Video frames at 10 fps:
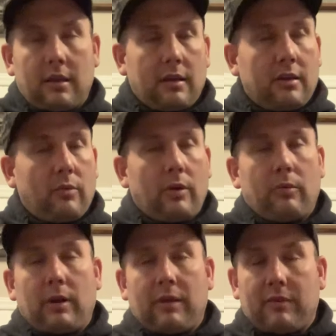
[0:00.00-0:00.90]

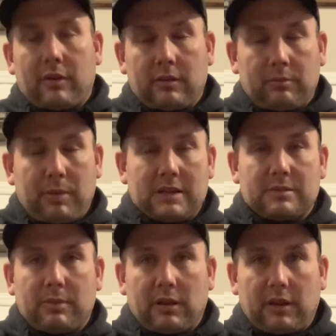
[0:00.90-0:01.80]
whatever
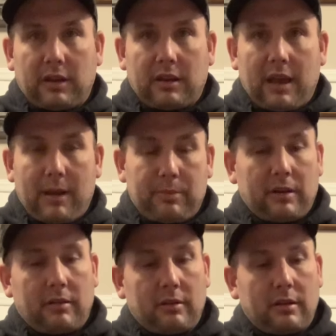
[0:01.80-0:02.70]
possibility could
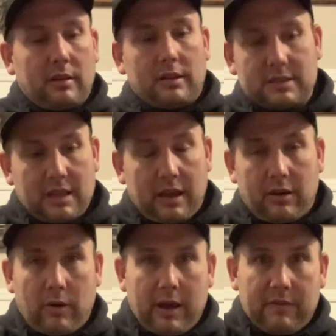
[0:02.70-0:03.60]
happen at least I
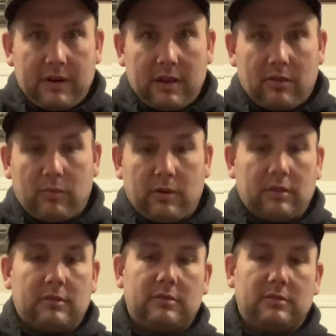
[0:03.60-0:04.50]
know I have another one
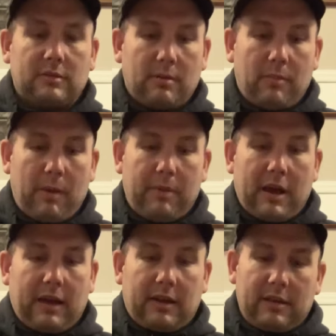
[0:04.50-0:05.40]
in my
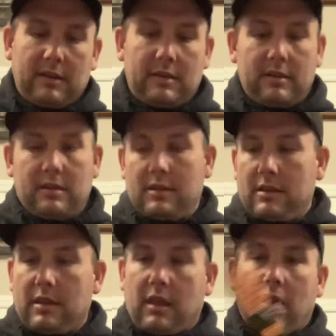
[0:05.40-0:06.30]
pack
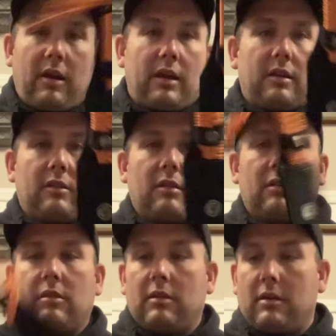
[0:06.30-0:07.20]
here I got a
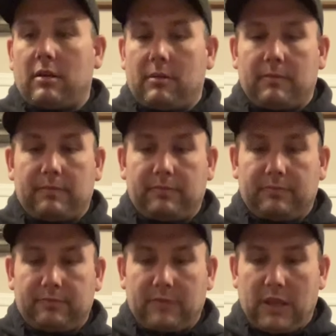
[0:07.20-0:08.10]
little um,
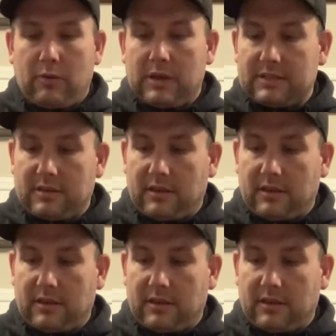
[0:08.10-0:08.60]
UST